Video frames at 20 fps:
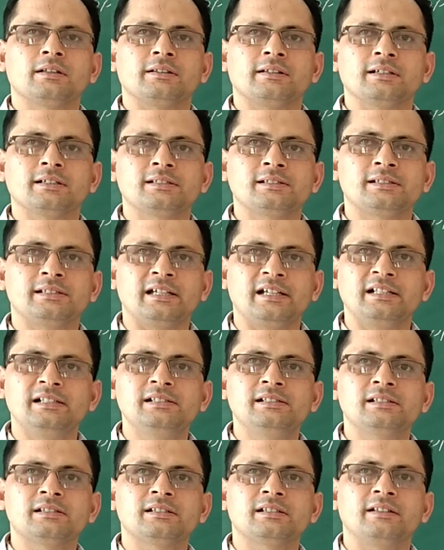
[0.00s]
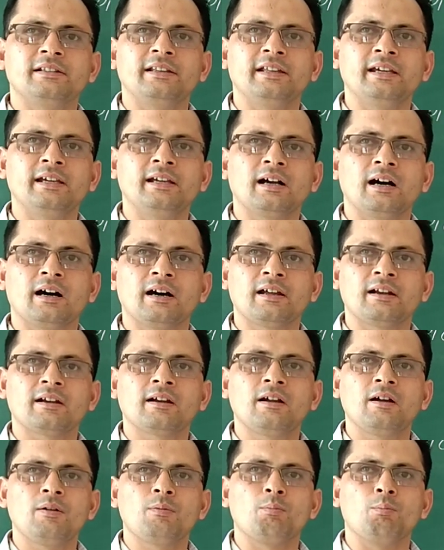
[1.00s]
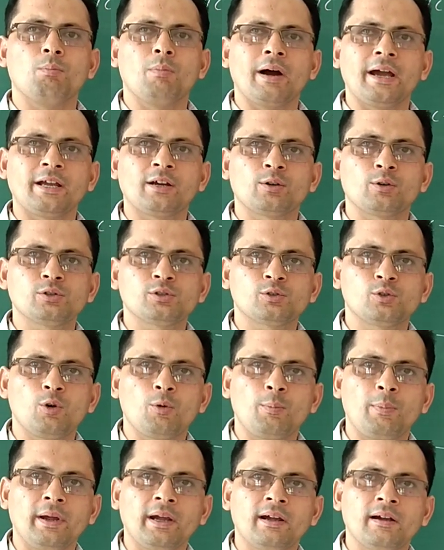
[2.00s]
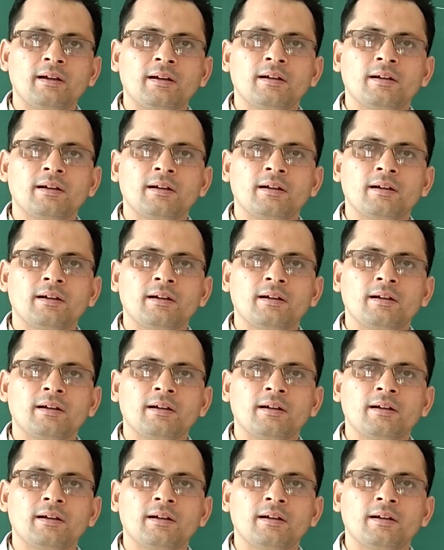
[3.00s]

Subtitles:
the cells they are microscopic